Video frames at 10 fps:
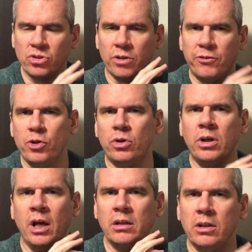So if
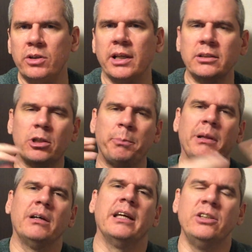you're looking to
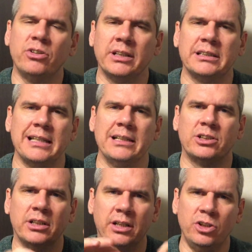plug in your
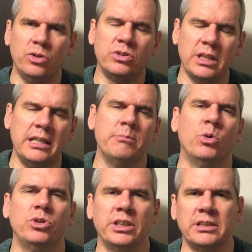extension and use
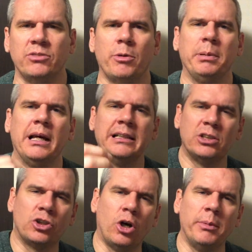emojis in reply
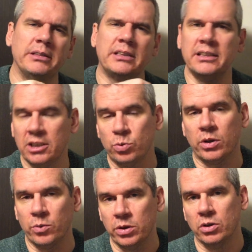to comments, this is
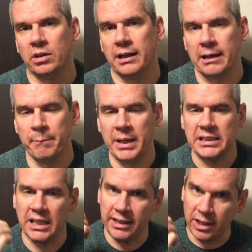what it would look like in
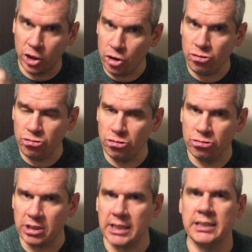beta. And the good
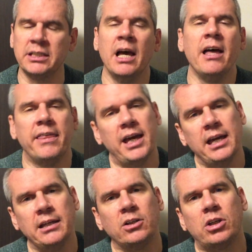news is that
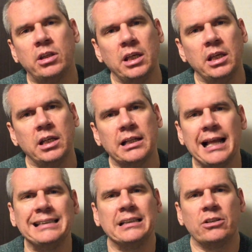in the
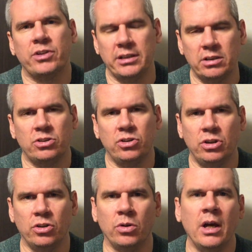Classic Creator
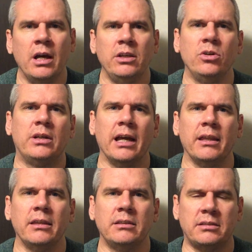Studio, you
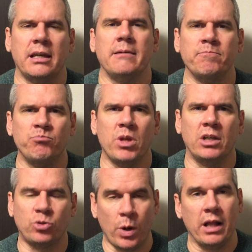get the same
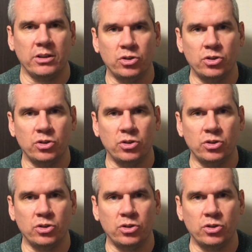as well.